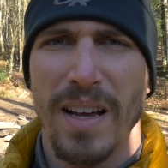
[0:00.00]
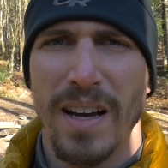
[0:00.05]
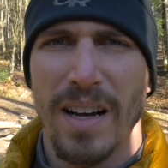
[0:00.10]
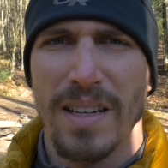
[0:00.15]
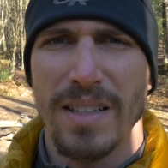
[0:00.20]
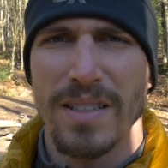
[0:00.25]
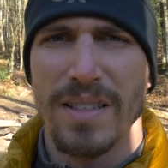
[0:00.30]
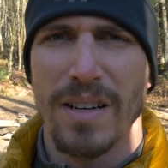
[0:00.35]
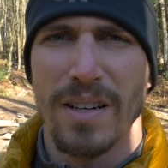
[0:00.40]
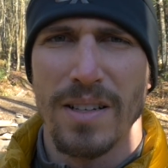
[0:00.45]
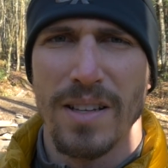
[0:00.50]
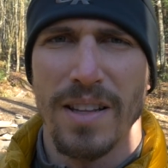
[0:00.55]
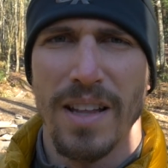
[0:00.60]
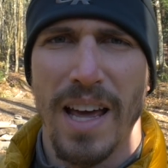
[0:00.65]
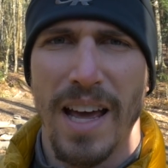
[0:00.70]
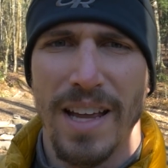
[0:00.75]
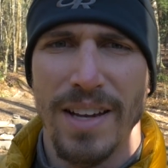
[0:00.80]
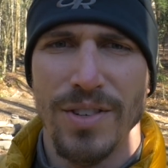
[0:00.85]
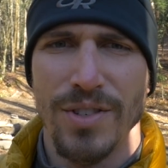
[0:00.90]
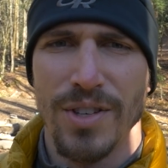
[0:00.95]
I'll talk to
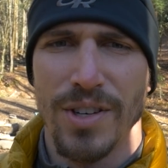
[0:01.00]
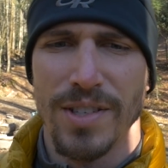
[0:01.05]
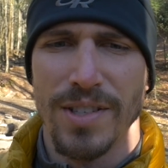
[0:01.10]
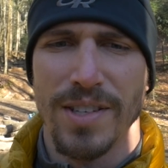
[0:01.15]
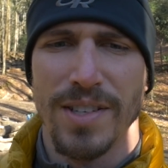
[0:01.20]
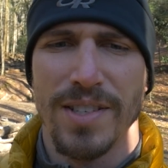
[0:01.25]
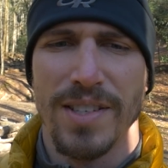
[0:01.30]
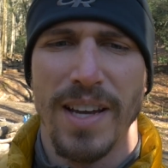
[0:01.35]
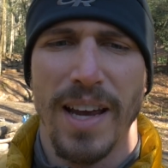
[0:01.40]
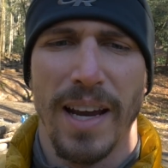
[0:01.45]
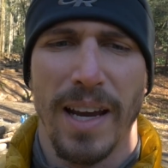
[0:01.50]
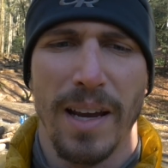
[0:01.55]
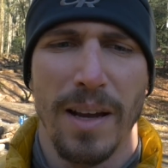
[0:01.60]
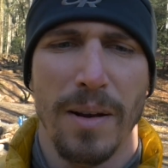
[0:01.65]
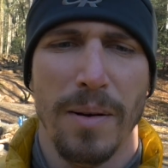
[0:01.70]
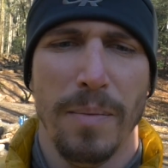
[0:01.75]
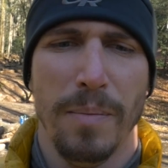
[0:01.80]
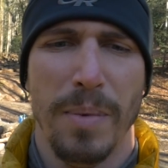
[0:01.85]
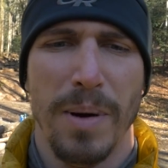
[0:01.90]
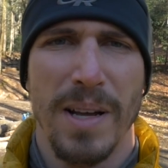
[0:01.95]
that in just a
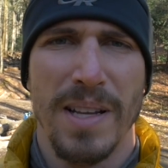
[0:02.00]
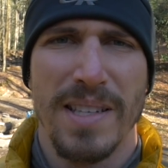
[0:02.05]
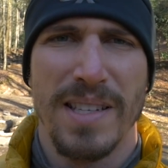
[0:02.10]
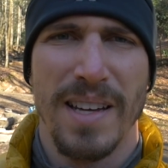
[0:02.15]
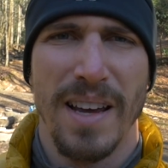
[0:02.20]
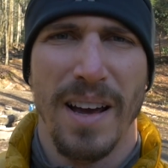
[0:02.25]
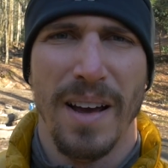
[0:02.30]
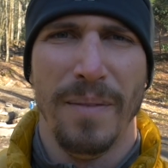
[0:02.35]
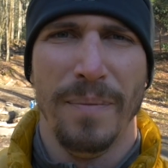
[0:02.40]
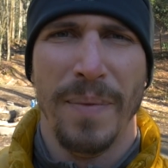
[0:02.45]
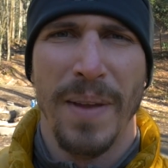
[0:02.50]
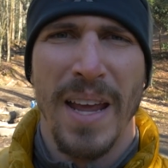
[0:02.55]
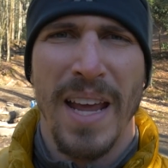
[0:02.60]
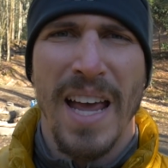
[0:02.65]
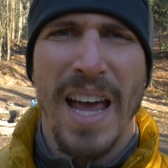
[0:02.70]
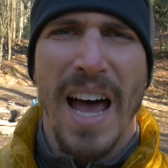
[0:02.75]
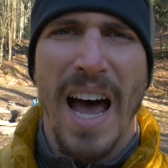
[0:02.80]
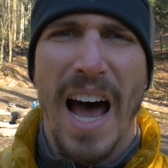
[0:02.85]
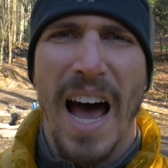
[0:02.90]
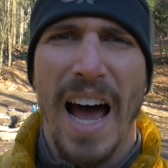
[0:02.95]
second. But
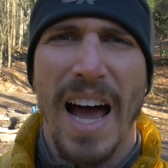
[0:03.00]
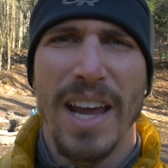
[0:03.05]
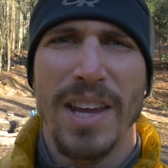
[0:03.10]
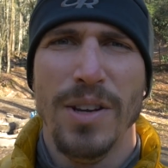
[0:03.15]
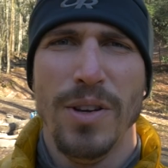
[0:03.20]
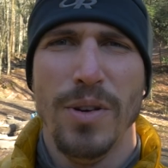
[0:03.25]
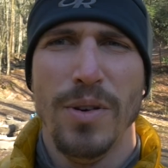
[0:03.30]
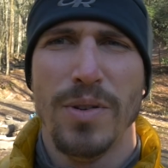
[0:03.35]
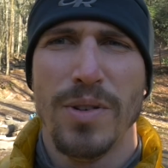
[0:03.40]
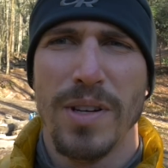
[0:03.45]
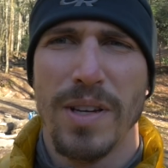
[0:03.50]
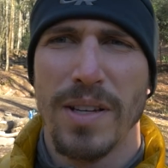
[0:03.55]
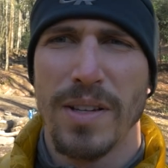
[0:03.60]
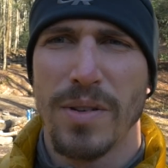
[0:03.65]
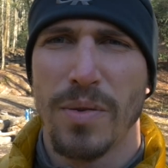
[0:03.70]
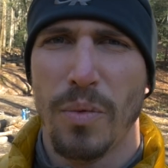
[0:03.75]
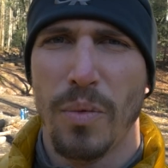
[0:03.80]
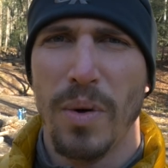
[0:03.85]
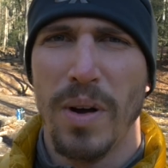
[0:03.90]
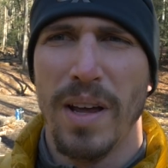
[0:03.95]
I use
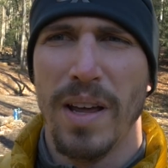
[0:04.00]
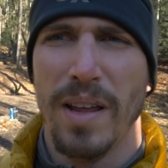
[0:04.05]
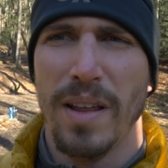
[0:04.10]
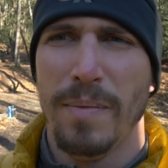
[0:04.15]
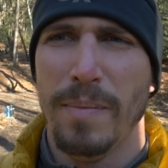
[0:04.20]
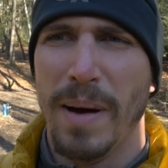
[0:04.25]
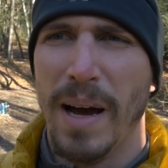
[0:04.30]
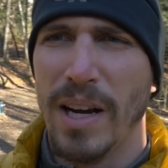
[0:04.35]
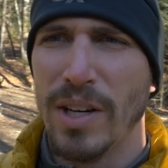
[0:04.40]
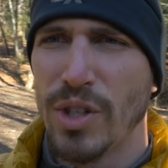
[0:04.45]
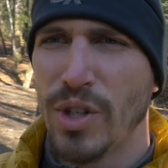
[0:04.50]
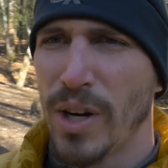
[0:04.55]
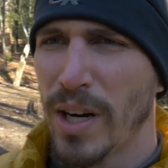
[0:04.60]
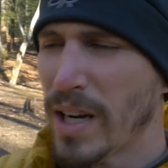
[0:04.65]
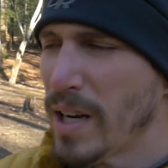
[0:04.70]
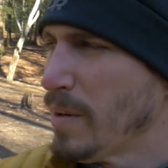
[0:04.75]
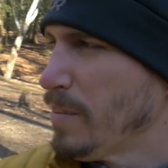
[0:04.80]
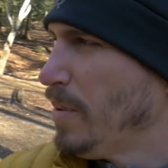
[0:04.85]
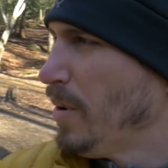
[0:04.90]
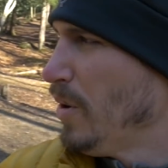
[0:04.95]
it with my
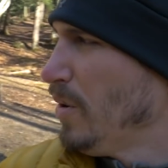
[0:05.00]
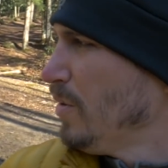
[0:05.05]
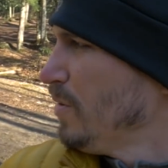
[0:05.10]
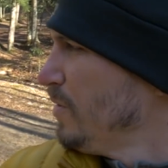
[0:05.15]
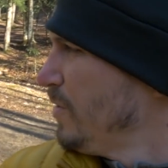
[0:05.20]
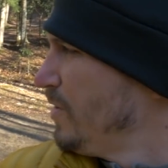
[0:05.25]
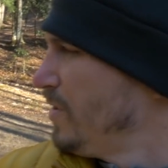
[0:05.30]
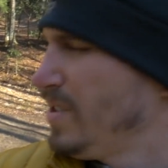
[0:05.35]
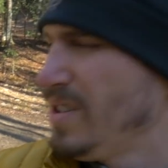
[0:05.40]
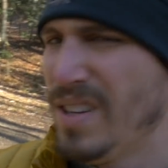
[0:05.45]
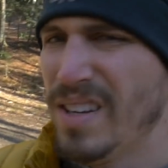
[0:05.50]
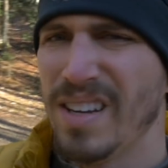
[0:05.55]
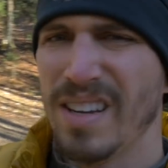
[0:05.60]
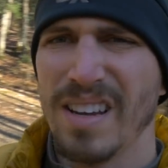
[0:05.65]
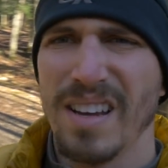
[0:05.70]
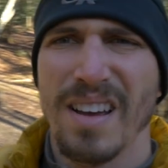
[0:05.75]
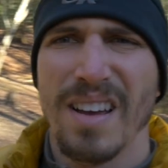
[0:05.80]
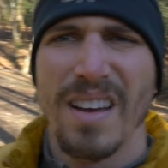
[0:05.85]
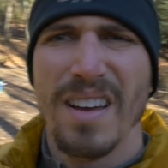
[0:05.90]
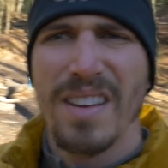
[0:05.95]
trekking poles.
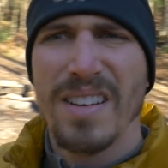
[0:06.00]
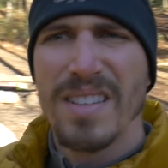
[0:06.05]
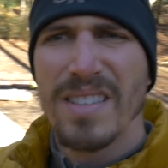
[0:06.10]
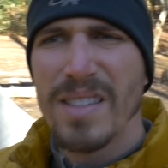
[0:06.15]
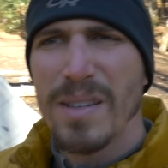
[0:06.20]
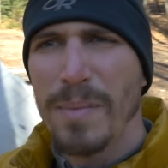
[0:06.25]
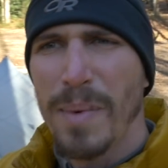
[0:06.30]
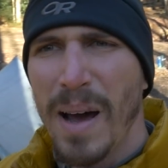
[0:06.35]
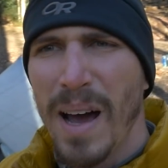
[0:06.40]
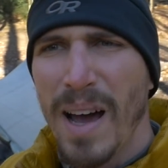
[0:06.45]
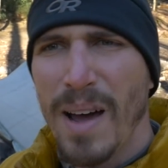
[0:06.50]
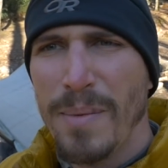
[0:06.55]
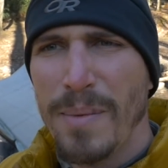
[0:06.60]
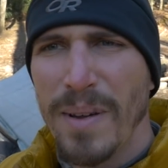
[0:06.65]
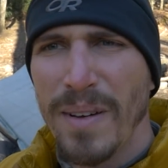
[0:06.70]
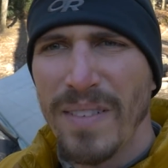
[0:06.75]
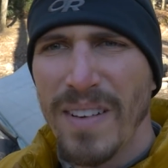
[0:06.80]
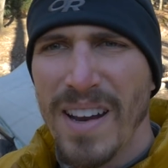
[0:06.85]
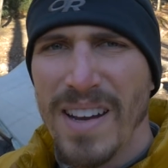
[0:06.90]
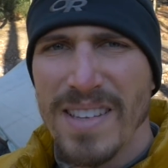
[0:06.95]
You can see behind
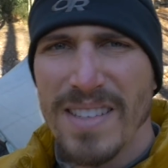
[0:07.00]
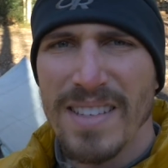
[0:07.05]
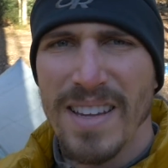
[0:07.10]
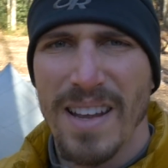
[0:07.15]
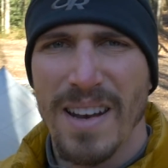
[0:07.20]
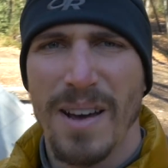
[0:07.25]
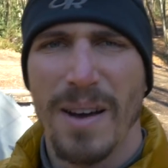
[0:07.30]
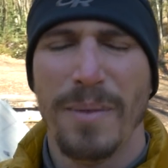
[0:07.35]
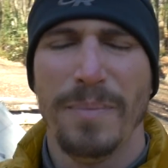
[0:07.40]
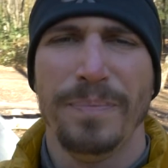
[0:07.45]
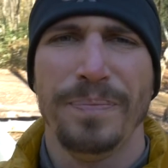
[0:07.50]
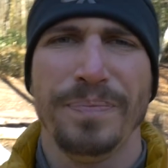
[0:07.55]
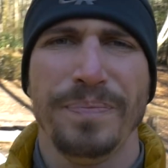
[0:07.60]
me, I've got it set up,